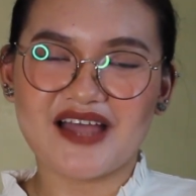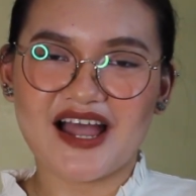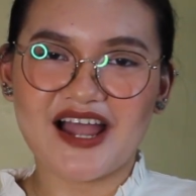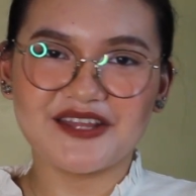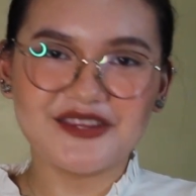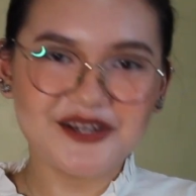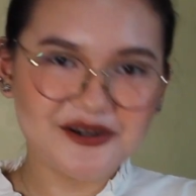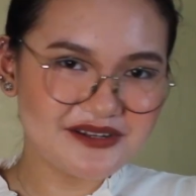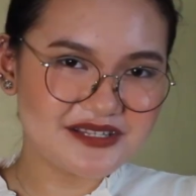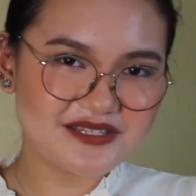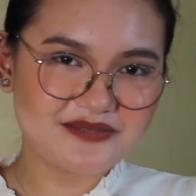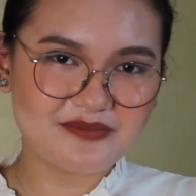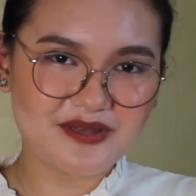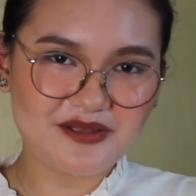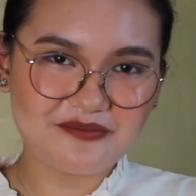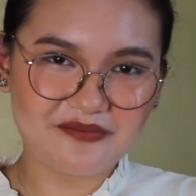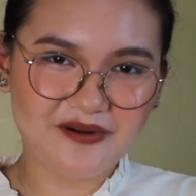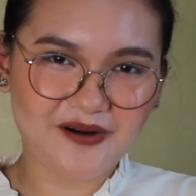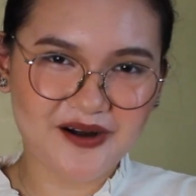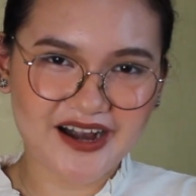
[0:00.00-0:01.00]
I know it's
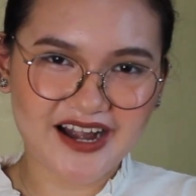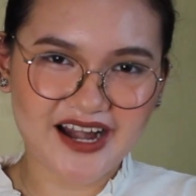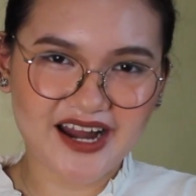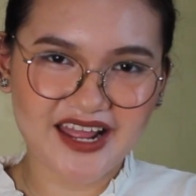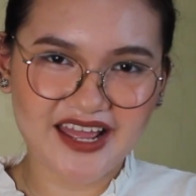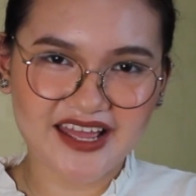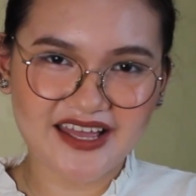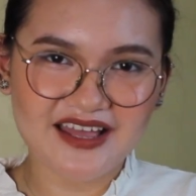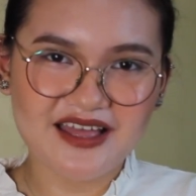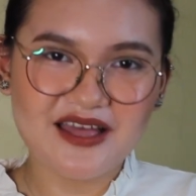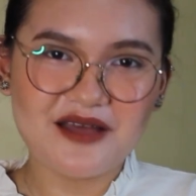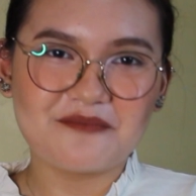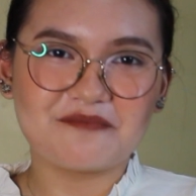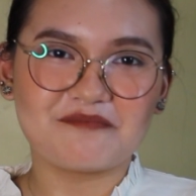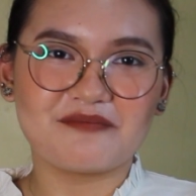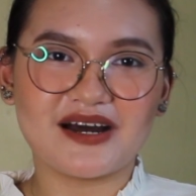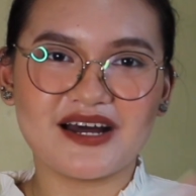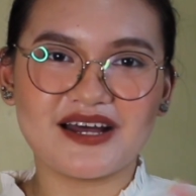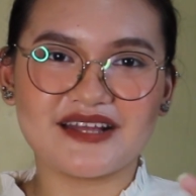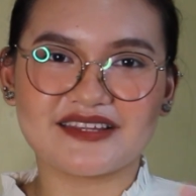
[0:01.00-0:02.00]
been boring,
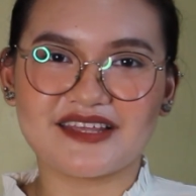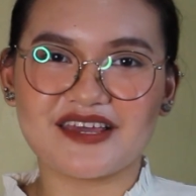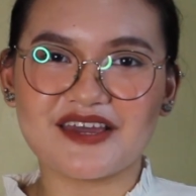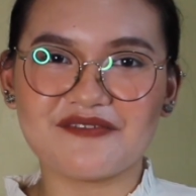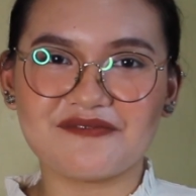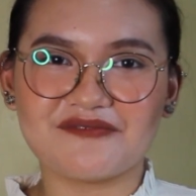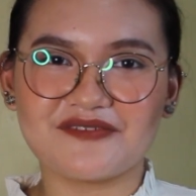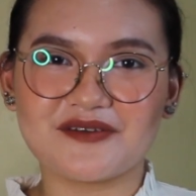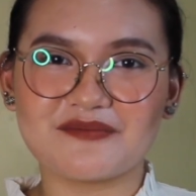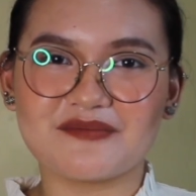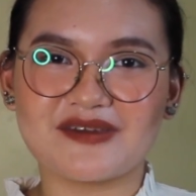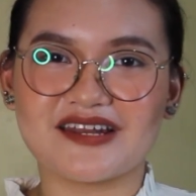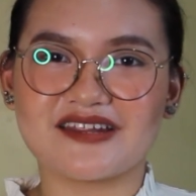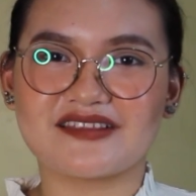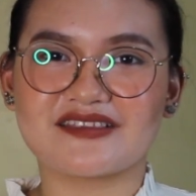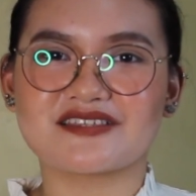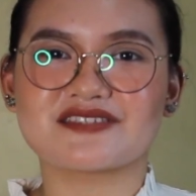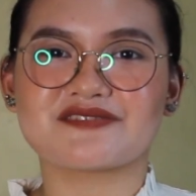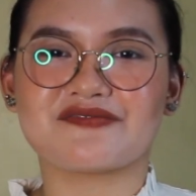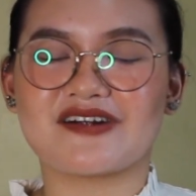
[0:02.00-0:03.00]
but if you made
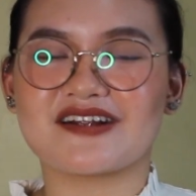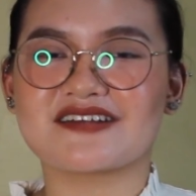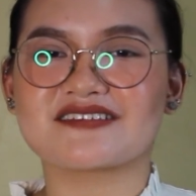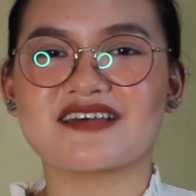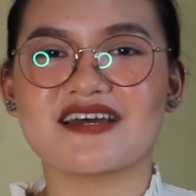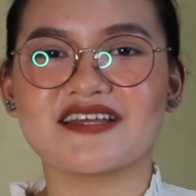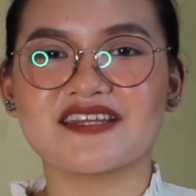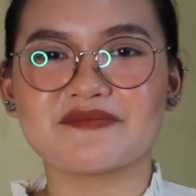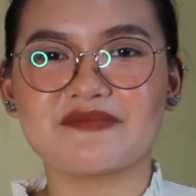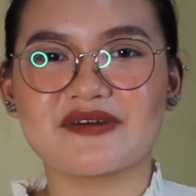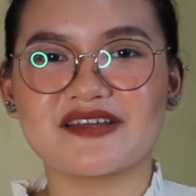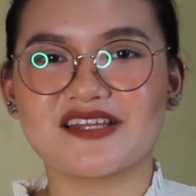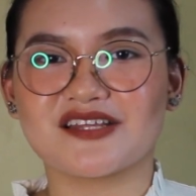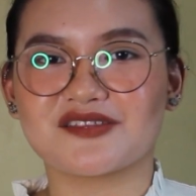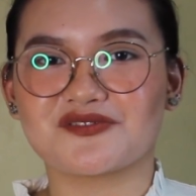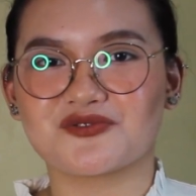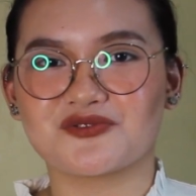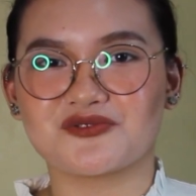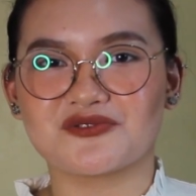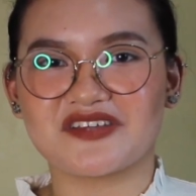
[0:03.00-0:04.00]
it this far, sana may
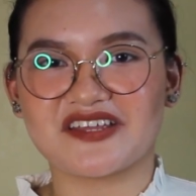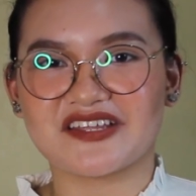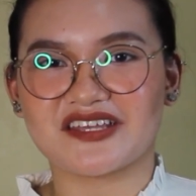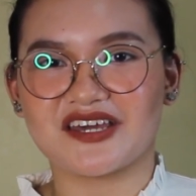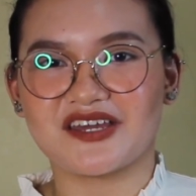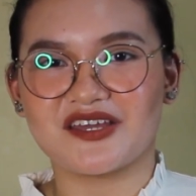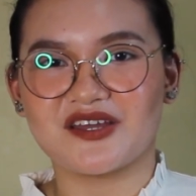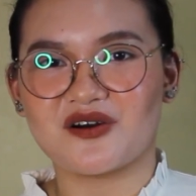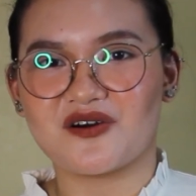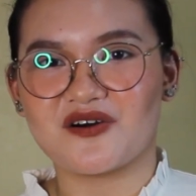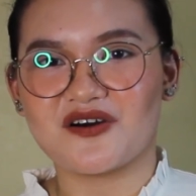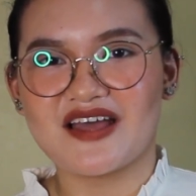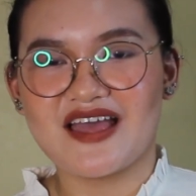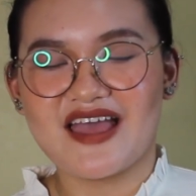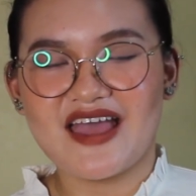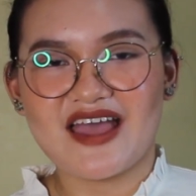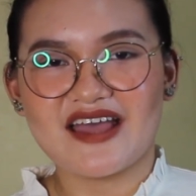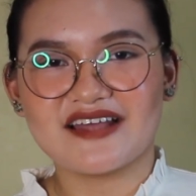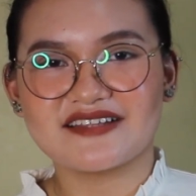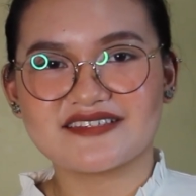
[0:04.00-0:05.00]
natutunan kayo,
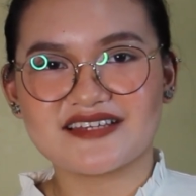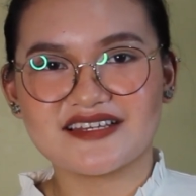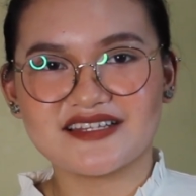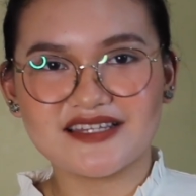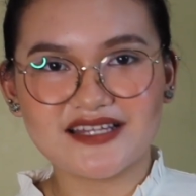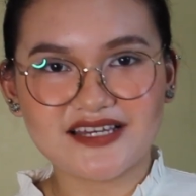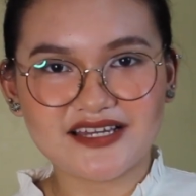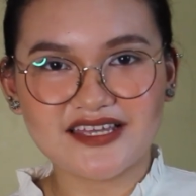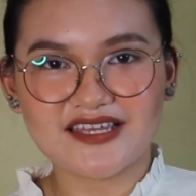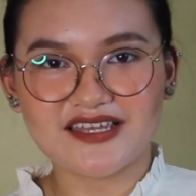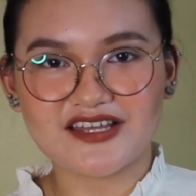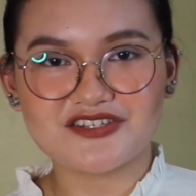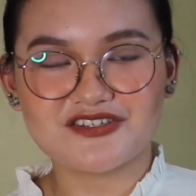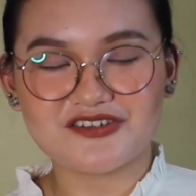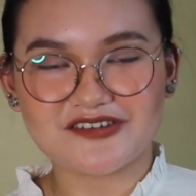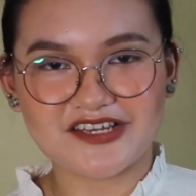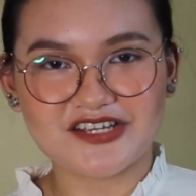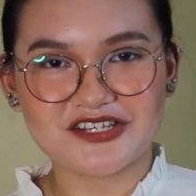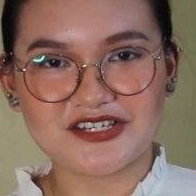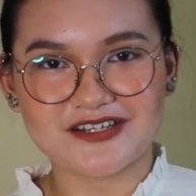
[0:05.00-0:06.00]
and sana naging
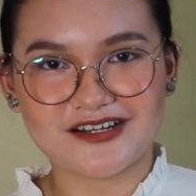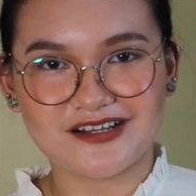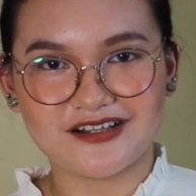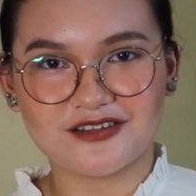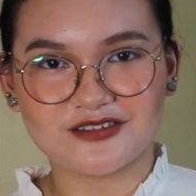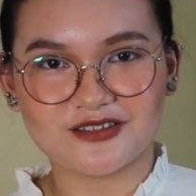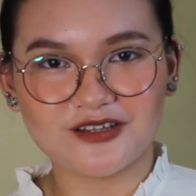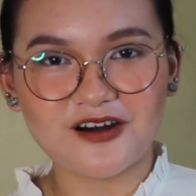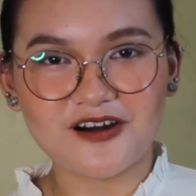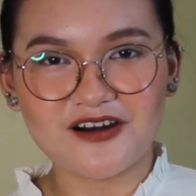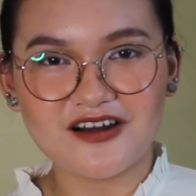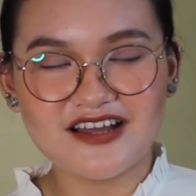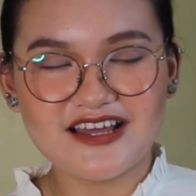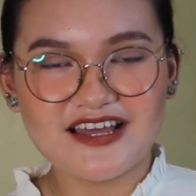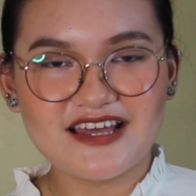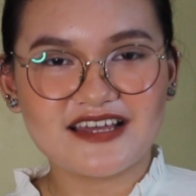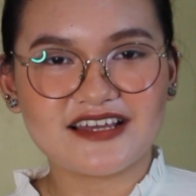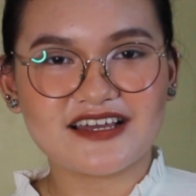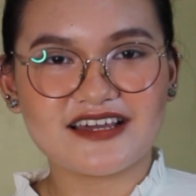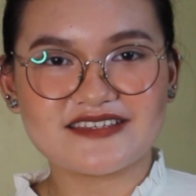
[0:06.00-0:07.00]
educational to,
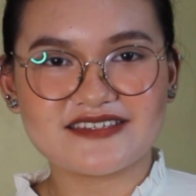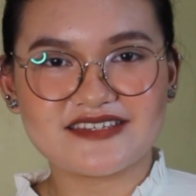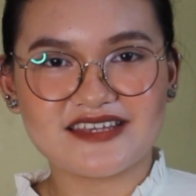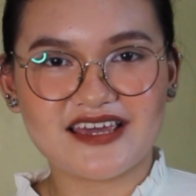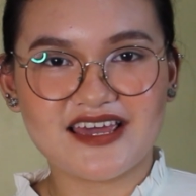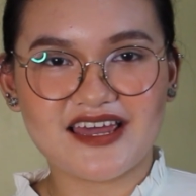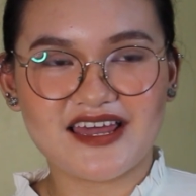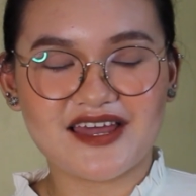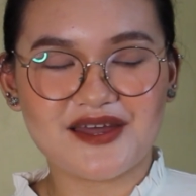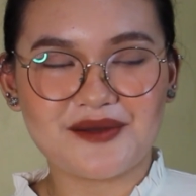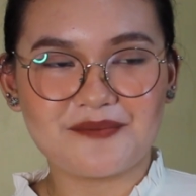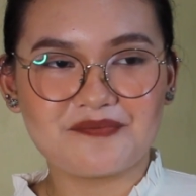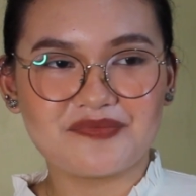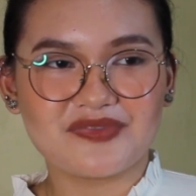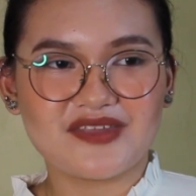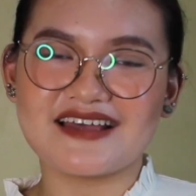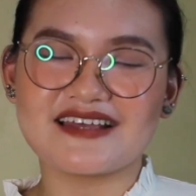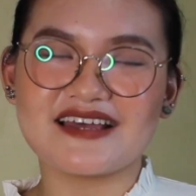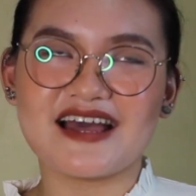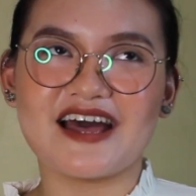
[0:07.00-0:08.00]
kasi
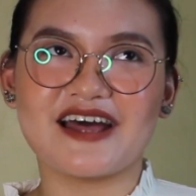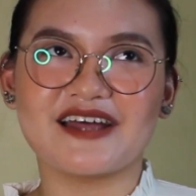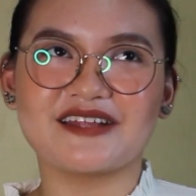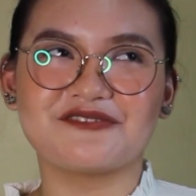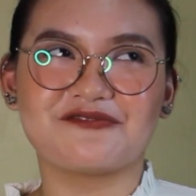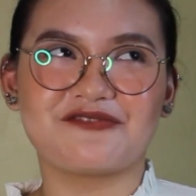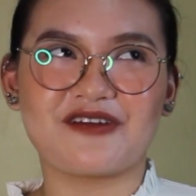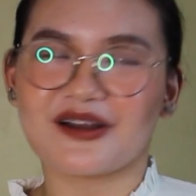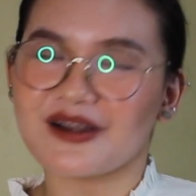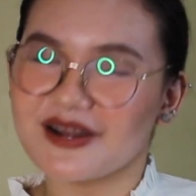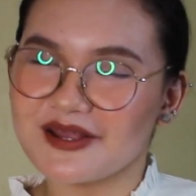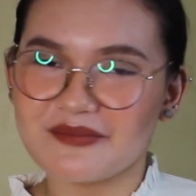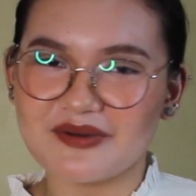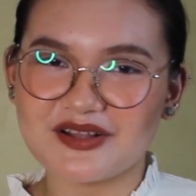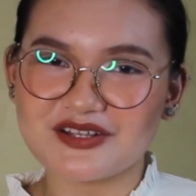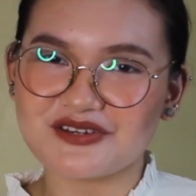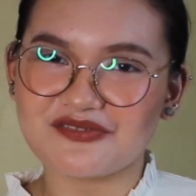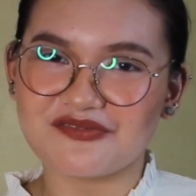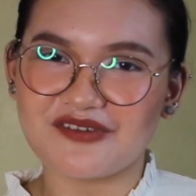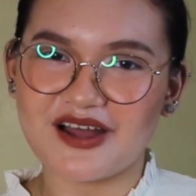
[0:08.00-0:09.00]
I had very
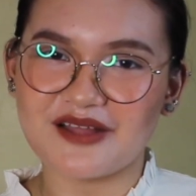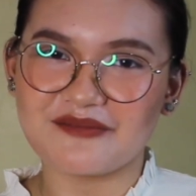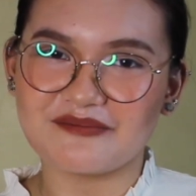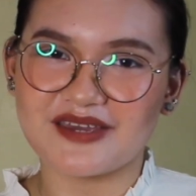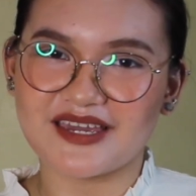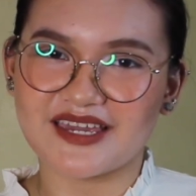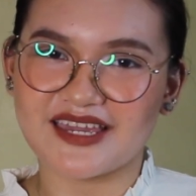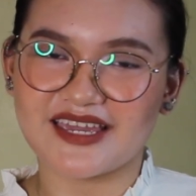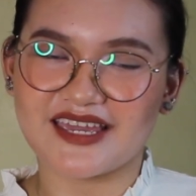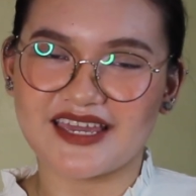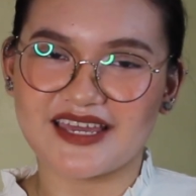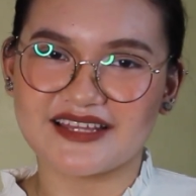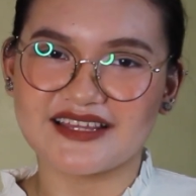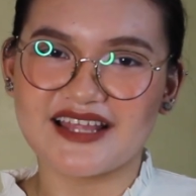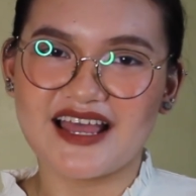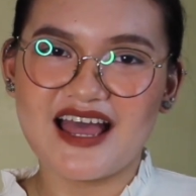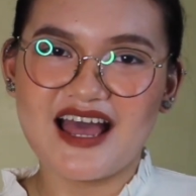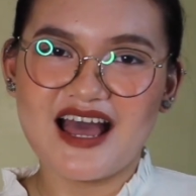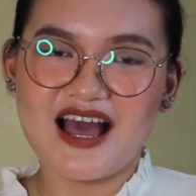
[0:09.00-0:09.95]
much fun making it.